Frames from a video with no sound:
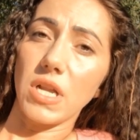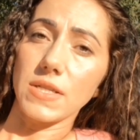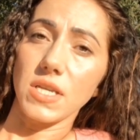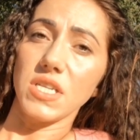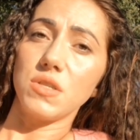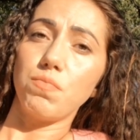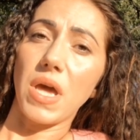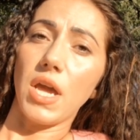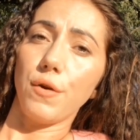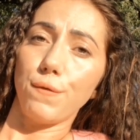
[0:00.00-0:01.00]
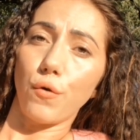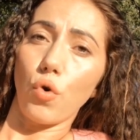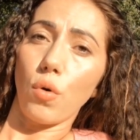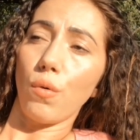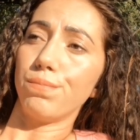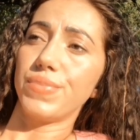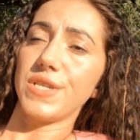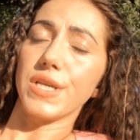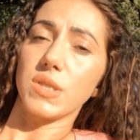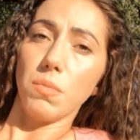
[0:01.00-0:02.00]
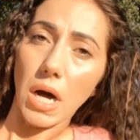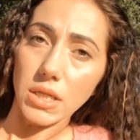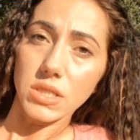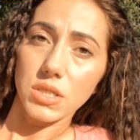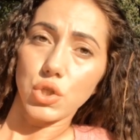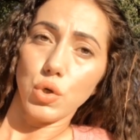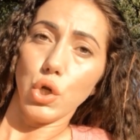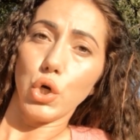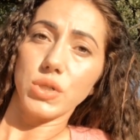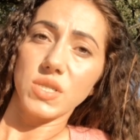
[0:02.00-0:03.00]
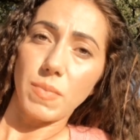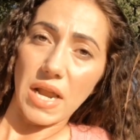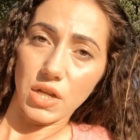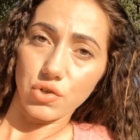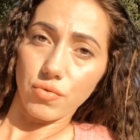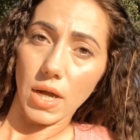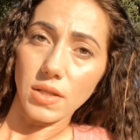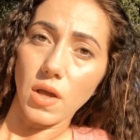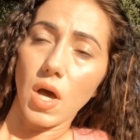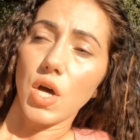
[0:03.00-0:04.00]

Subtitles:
let's say, Spain for 6 months to learn Spanish, right?